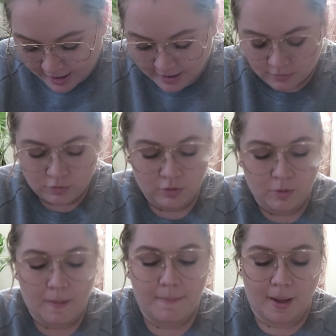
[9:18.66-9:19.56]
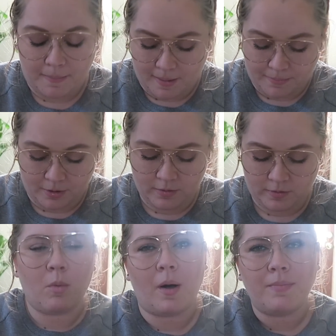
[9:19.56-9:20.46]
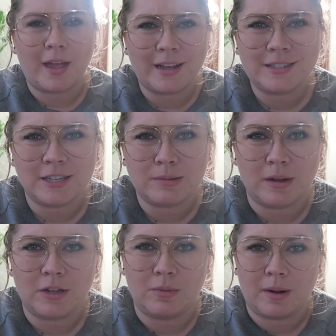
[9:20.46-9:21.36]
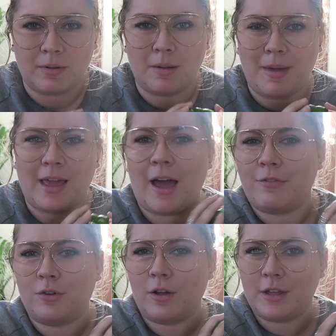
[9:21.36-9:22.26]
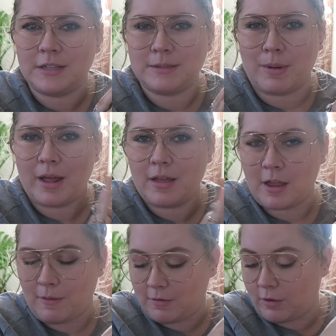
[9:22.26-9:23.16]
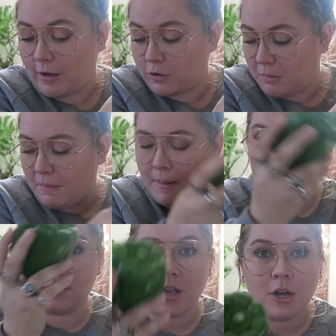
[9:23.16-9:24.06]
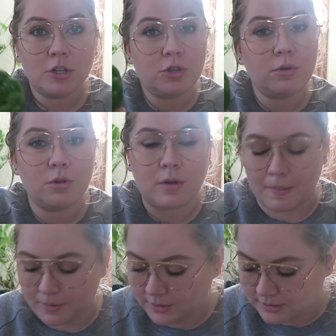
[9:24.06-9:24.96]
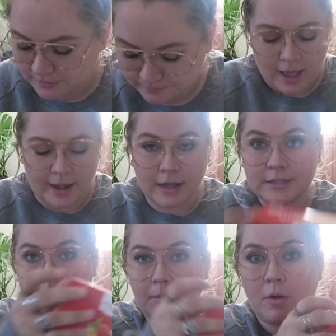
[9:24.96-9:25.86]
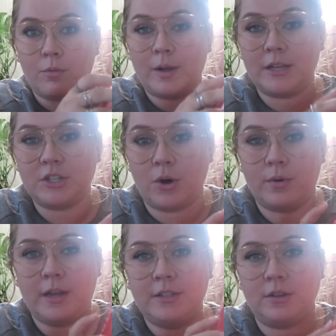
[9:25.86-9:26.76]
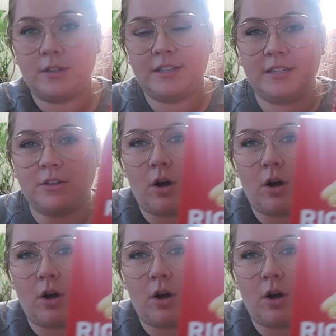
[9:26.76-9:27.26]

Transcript: and two bell peppers. Well, I guess I'll explain to you what I'm gonna make after all this. But anyway, so I got two bell peppers, two cucumbers. I got some rigatoni. So this is